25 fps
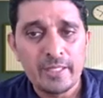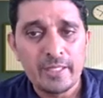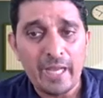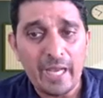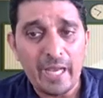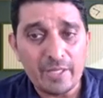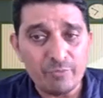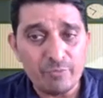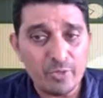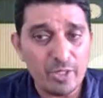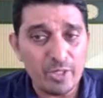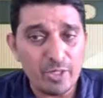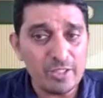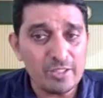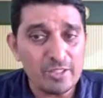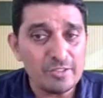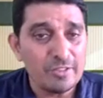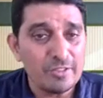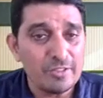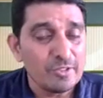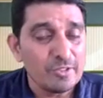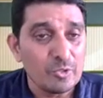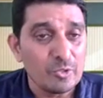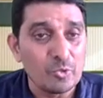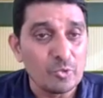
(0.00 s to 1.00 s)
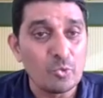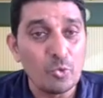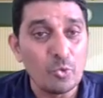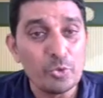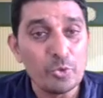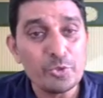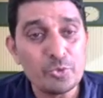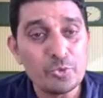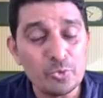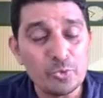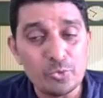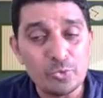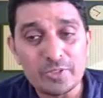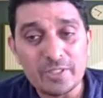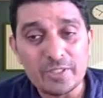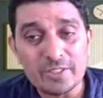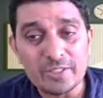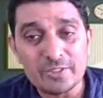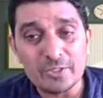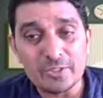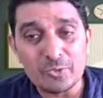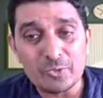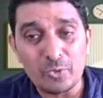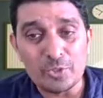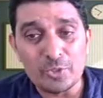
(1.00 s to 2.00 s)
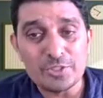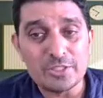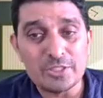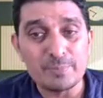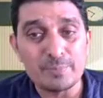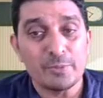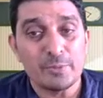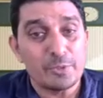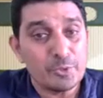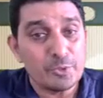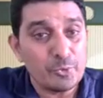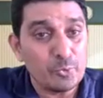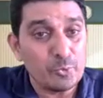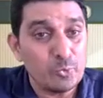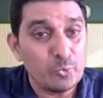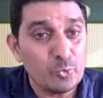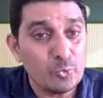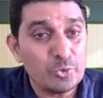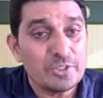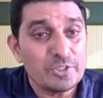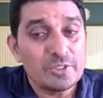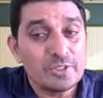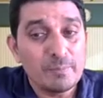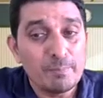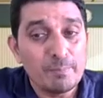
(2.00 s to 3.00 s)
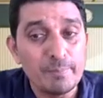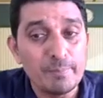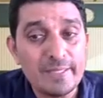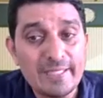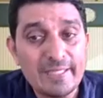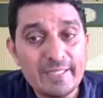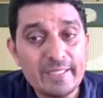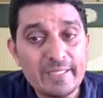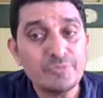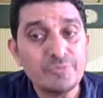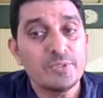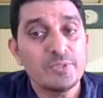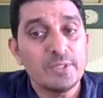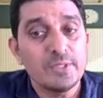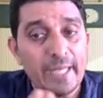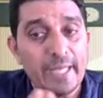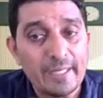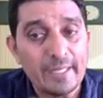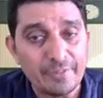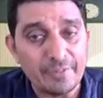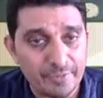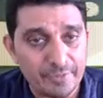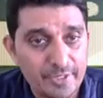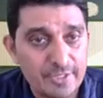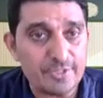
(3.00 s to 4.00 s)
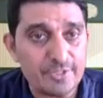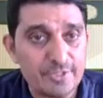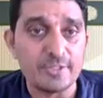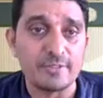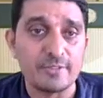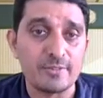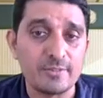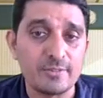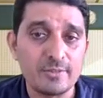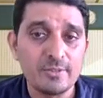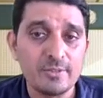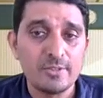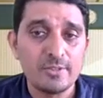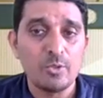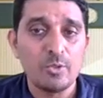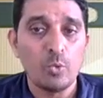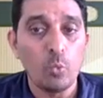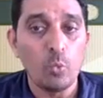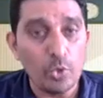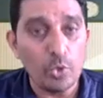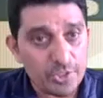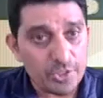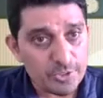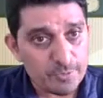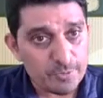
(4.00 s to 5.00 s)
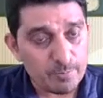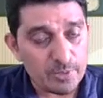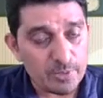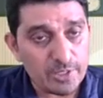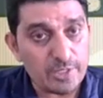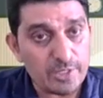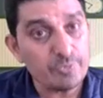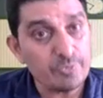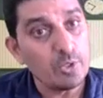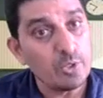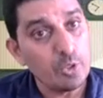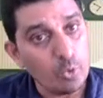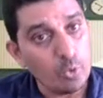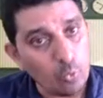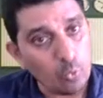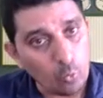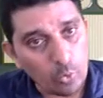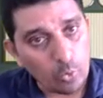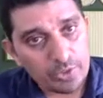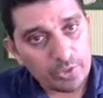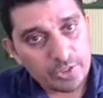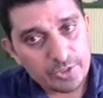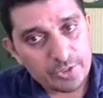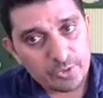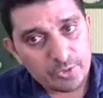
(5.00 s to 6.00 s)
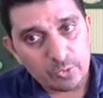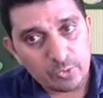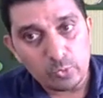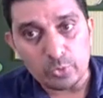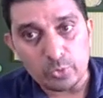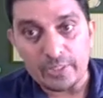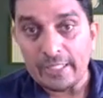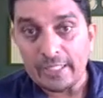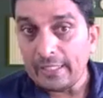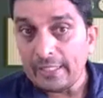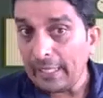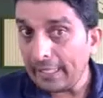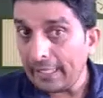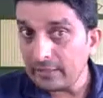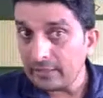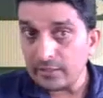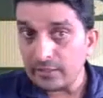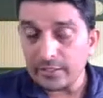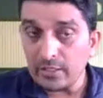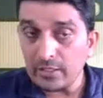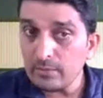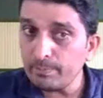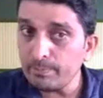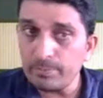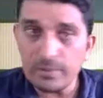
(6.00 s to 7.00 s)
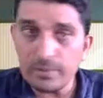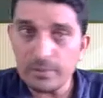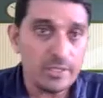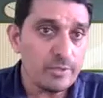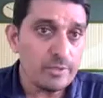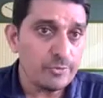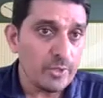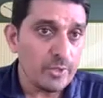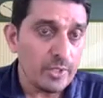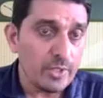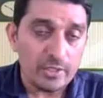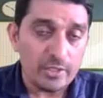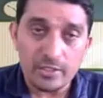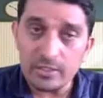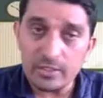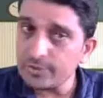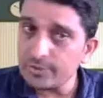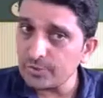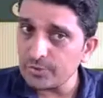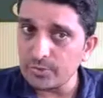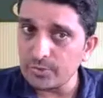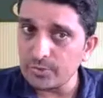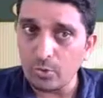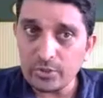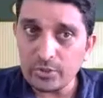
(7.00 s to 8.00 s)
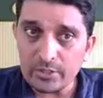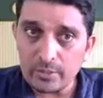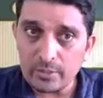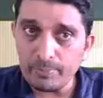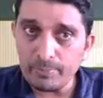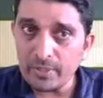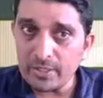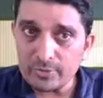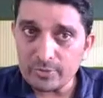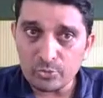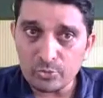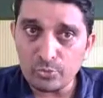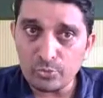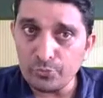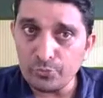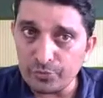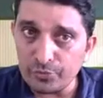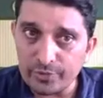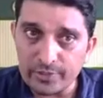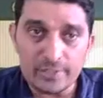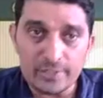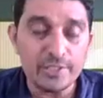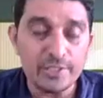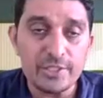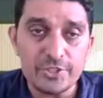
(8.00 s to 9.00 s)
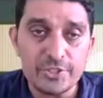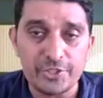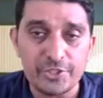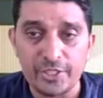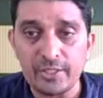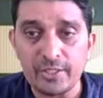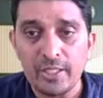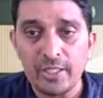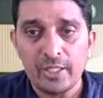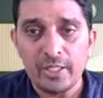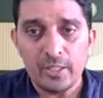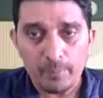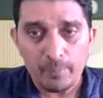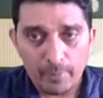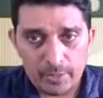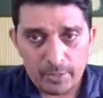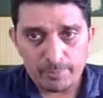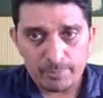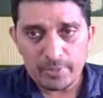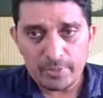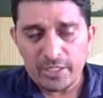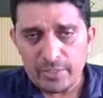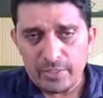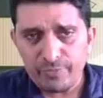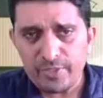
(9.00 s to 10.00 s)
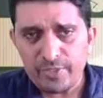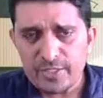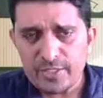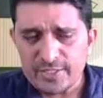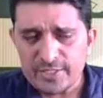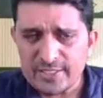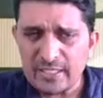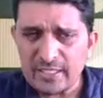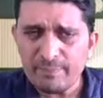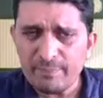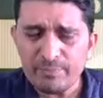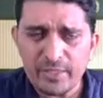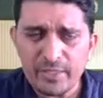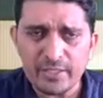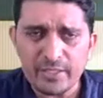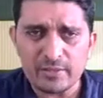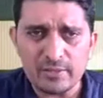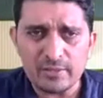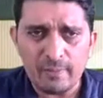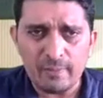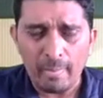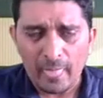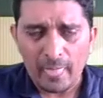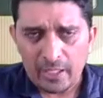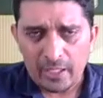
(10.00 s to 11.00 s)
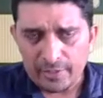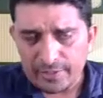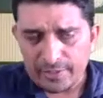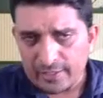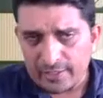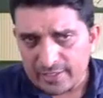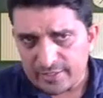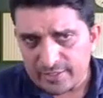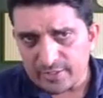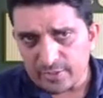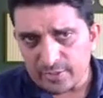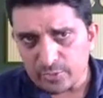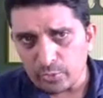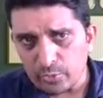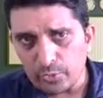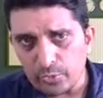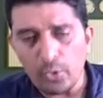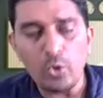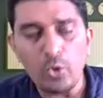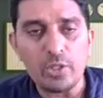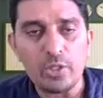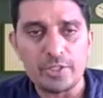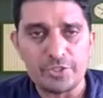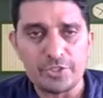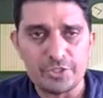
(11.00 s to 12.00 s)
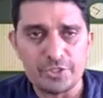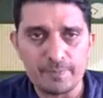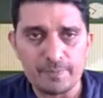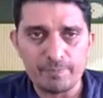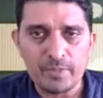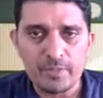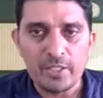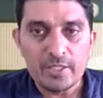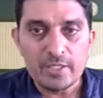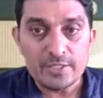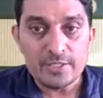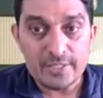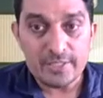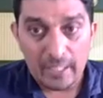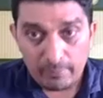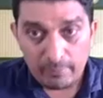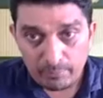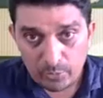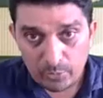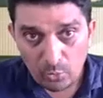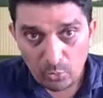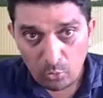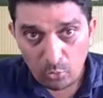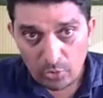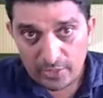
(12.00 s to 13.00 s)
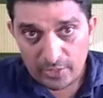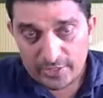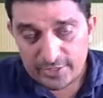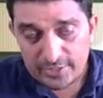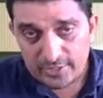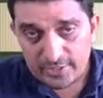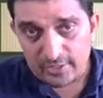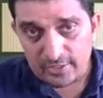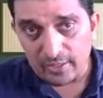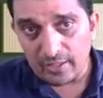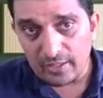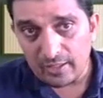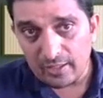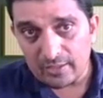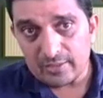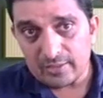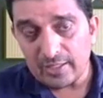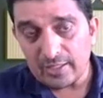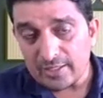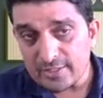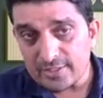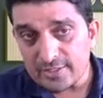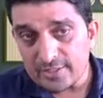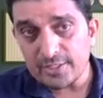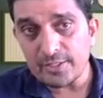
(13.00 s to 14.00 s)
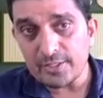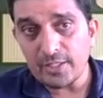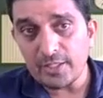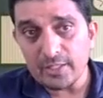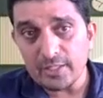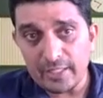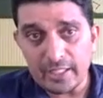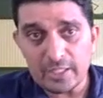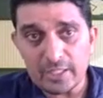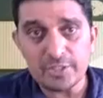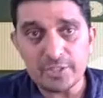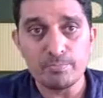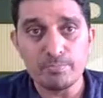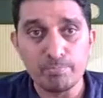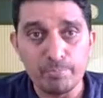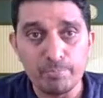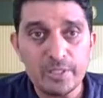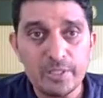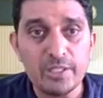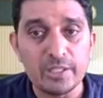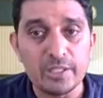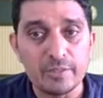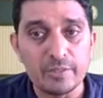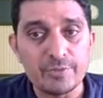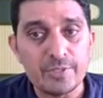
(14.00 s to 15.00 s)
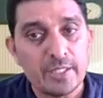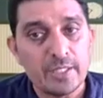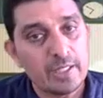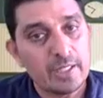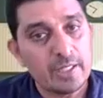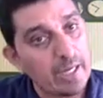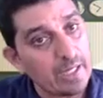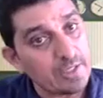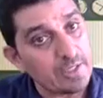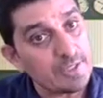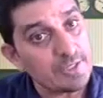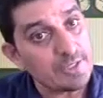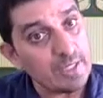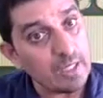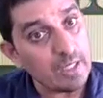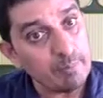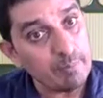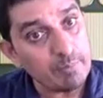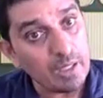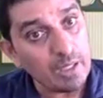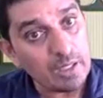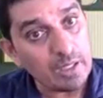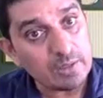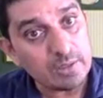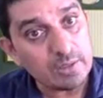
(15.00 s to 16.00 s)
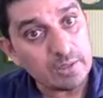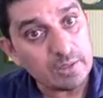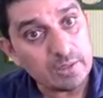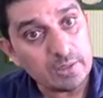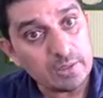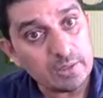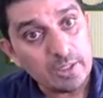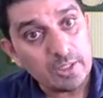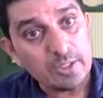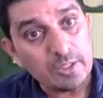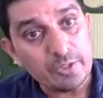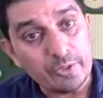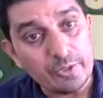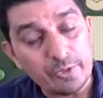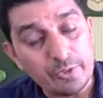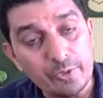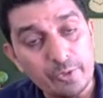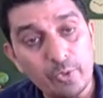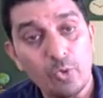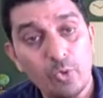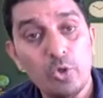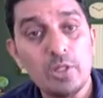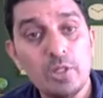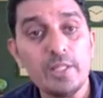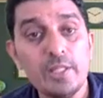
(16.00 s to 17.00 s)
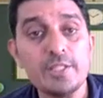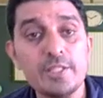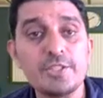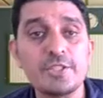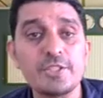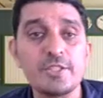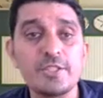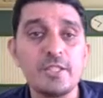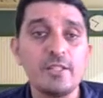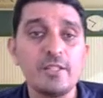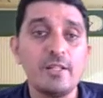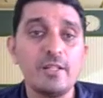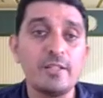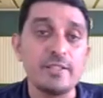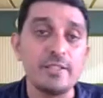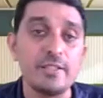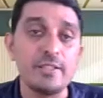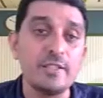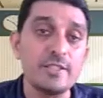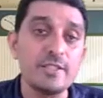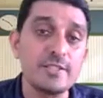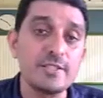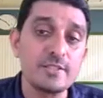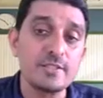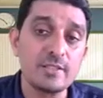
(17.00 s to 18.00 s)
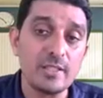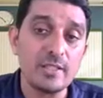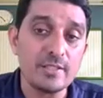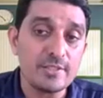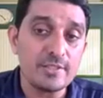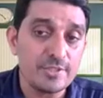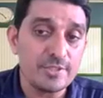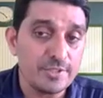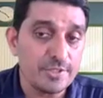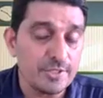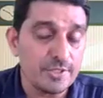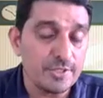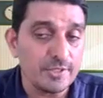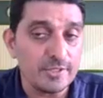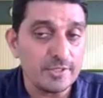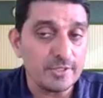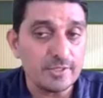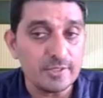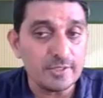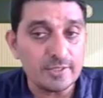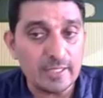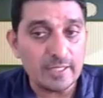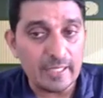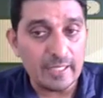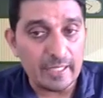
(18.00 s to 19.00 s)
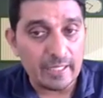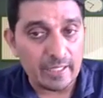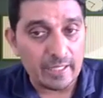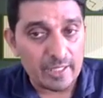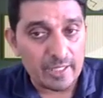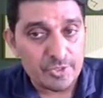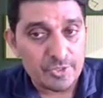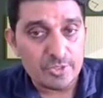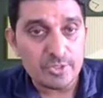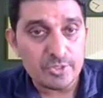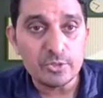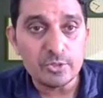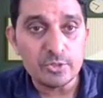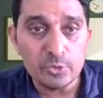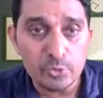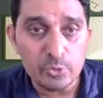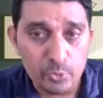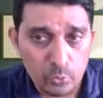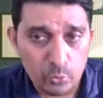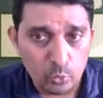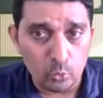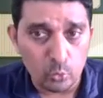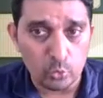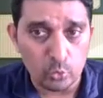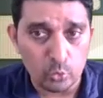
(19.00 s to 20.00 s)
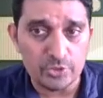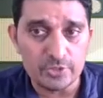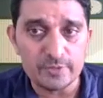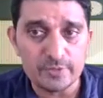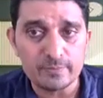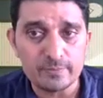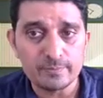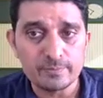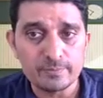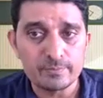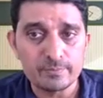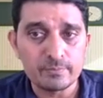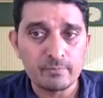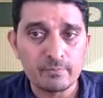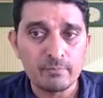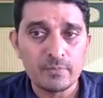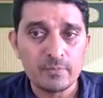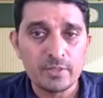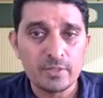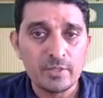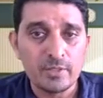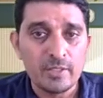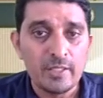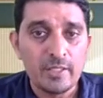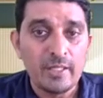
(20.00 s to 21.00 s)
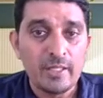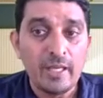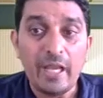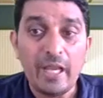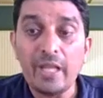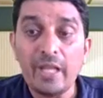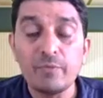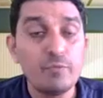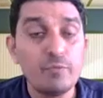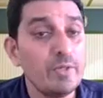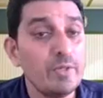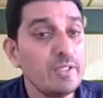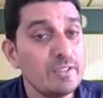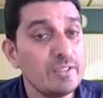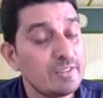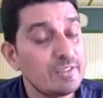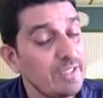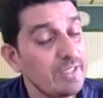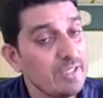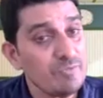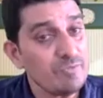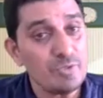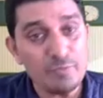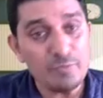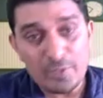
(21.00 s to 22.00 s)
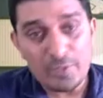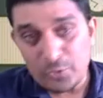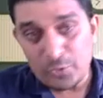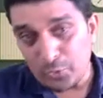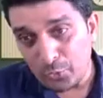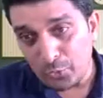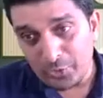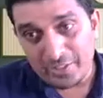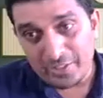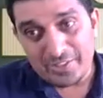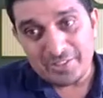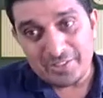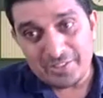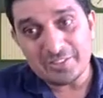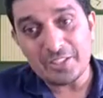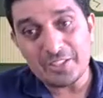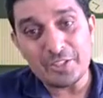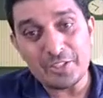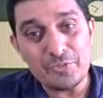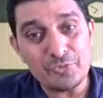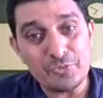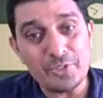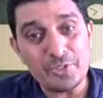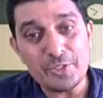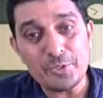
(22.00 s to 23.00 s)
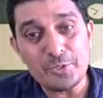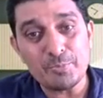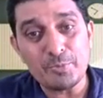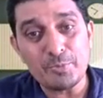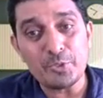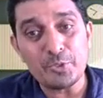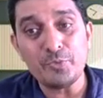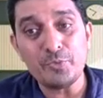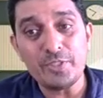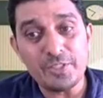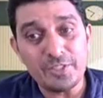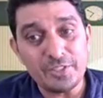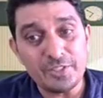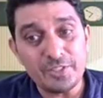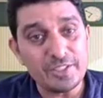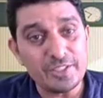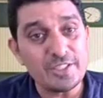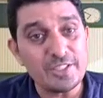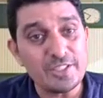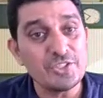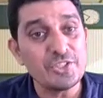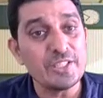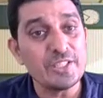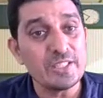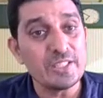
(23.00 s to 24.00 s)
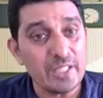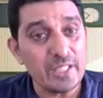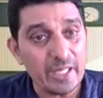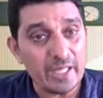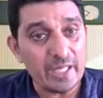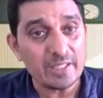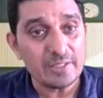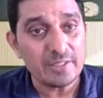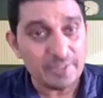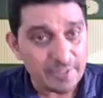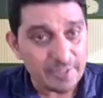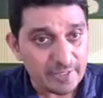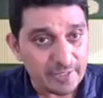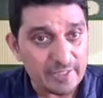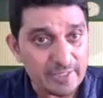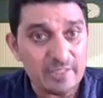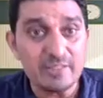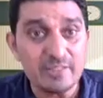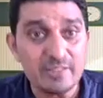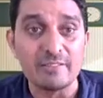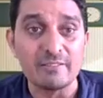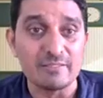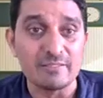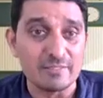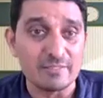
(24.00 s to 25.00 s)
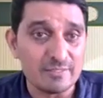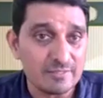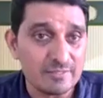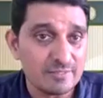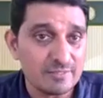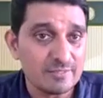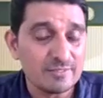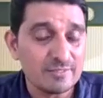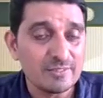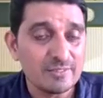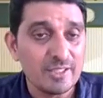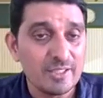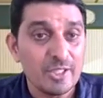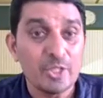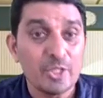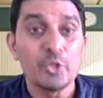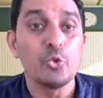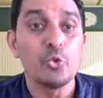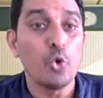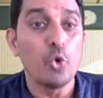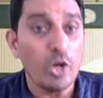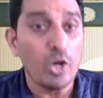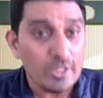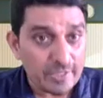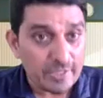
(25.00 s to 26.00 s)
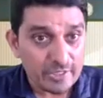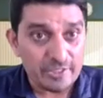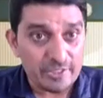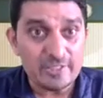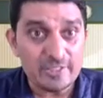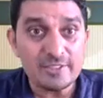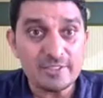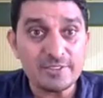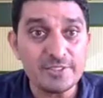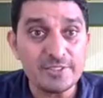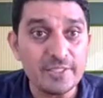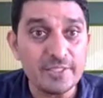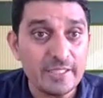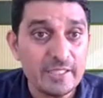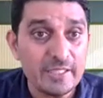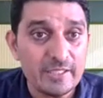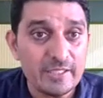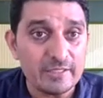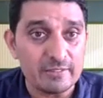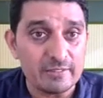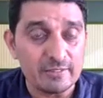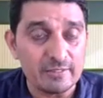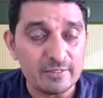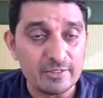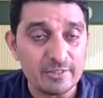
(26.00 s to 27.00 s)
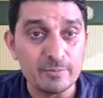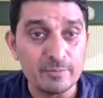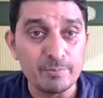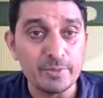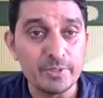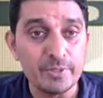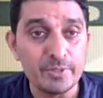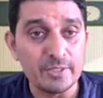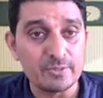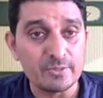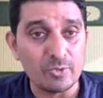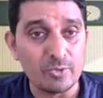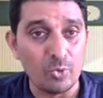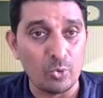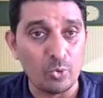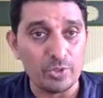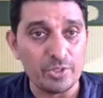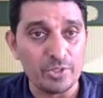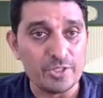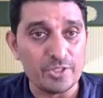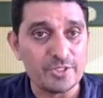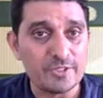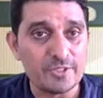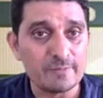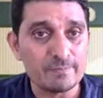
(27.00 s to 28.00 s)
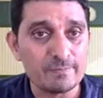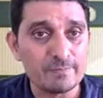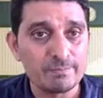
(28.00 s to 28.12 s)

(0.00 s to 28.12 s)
And we are going to look at the concept truth, belief, and reason. What is belief? What is truth? And here belief is not a part of religion, but belief is something related to knowledge. Some knowledge are considered as beliefs and some other knowledge is considered as truth. And then we will look at the difference between teaching and training. You are getting training in B.Ed college.